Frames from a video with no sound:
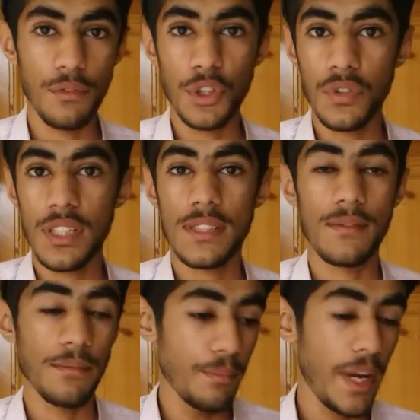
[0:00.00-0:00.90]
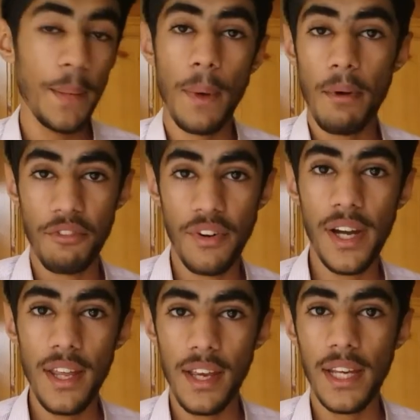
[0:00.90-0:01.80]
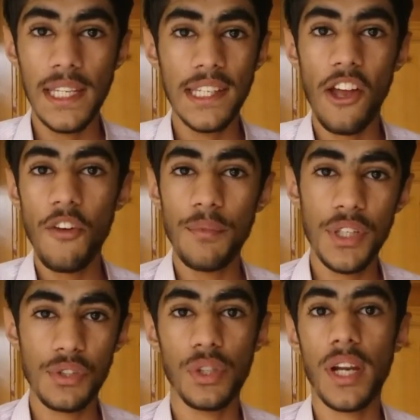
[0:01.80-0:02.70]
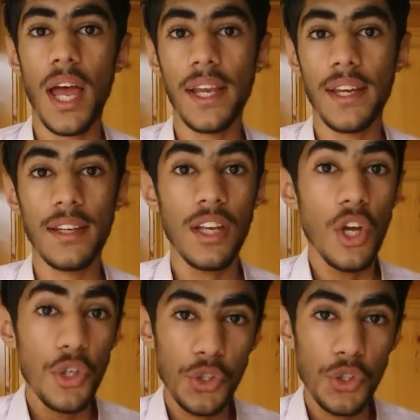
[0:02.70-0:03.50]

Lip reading: which was made by my friend and he gave me so that I can